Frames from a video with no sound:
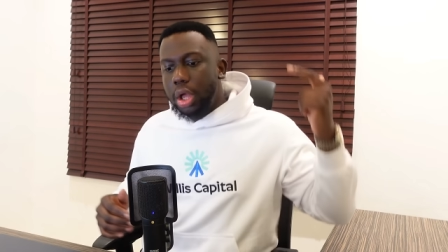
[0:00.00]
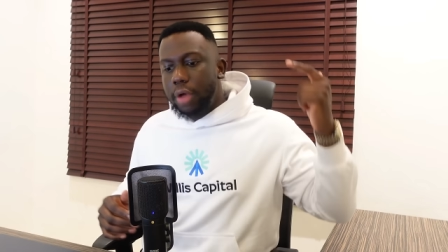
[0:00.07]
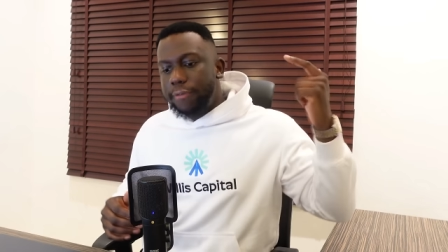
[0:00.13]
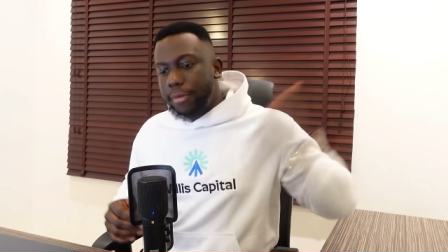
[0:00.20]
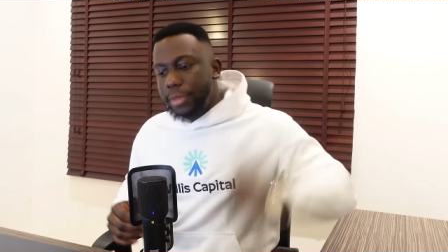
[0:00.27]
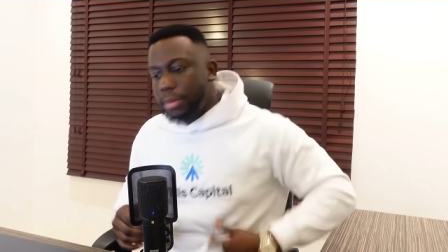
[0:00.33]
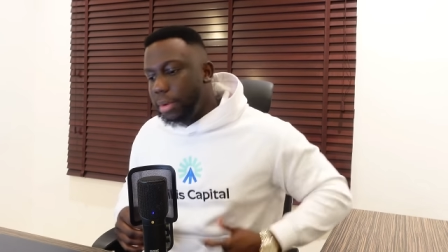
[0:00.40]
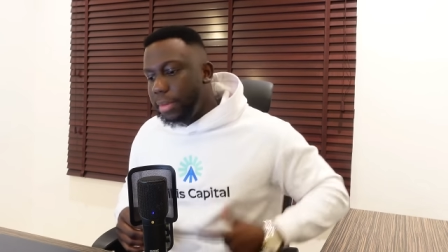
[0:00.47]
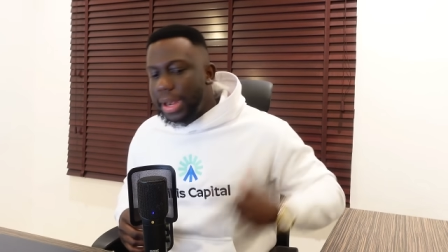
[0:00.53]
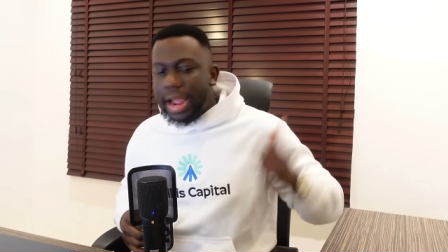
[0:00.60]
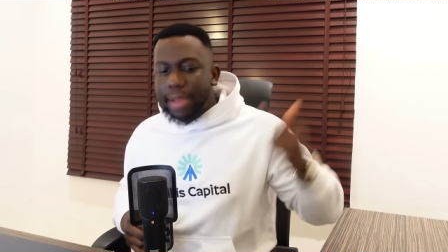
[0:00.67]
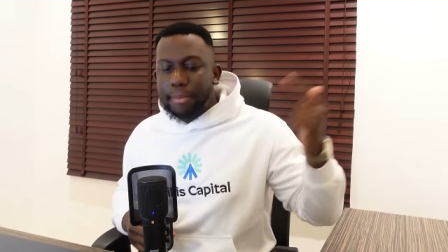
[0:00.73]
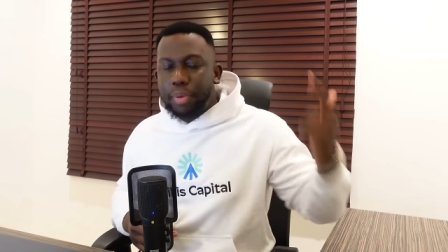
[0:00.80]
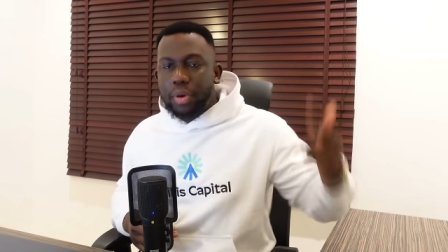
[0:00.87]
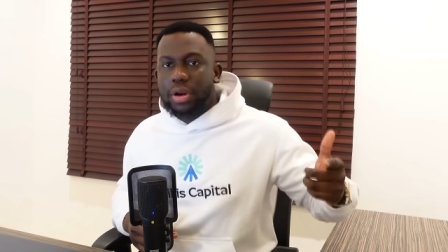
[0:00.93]
from the moment
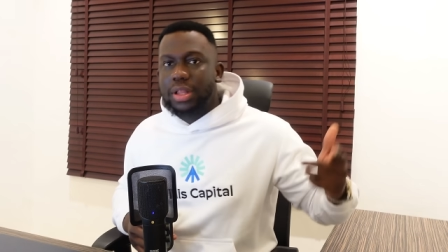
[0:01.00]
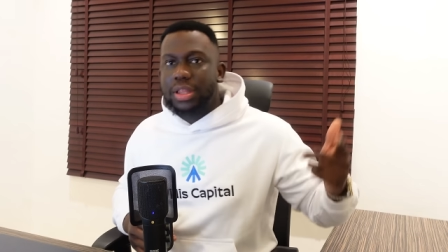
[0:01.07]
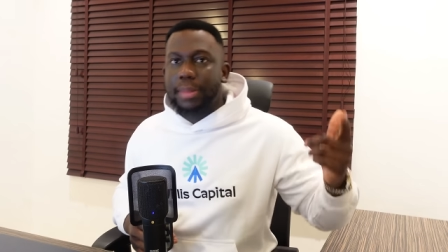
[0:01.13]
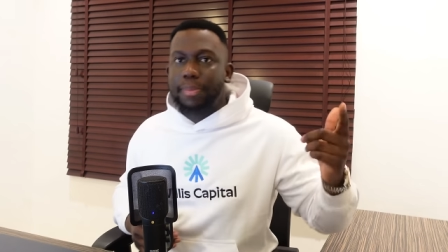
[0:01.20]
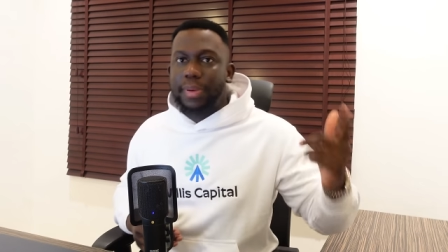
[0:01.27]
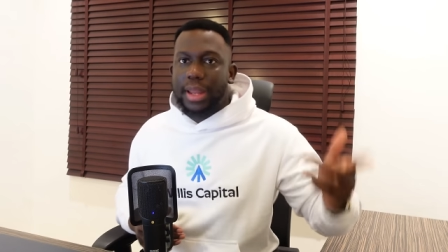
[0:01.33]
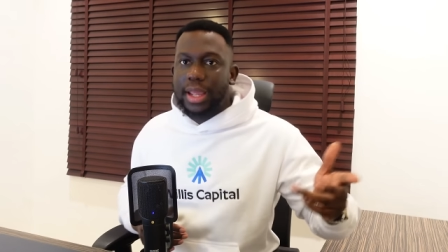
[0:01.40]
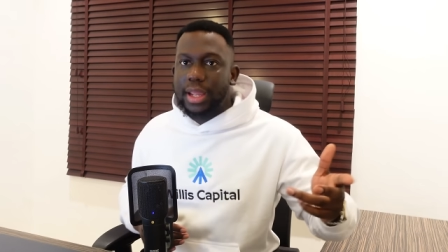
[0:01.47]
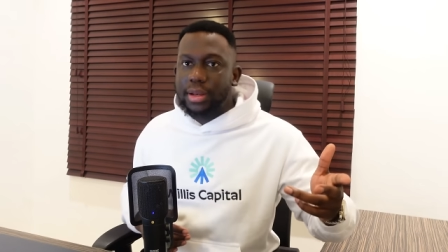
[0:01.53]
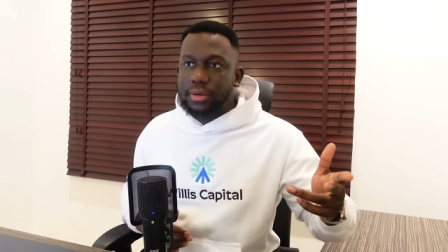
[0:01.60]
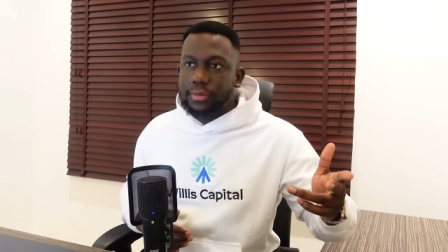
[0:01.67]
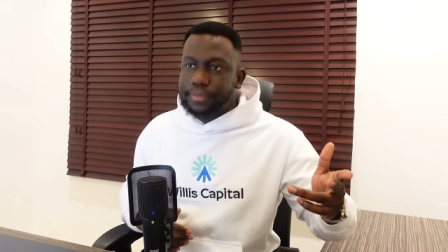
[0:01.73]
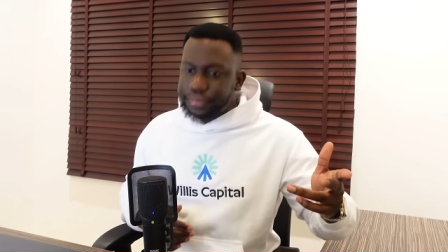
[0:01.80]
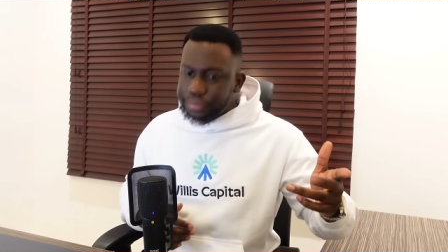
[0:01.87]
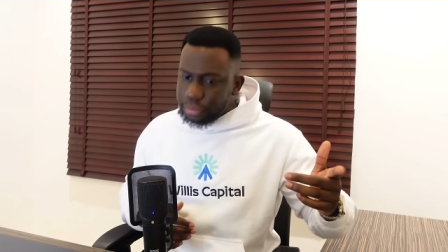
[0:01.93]
I boarded the
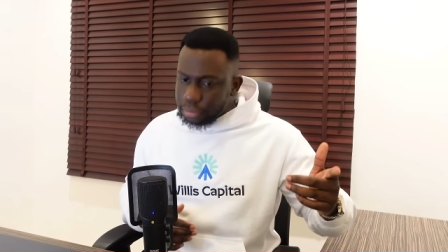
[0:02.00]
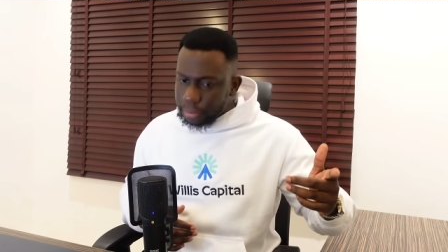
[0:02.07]
plane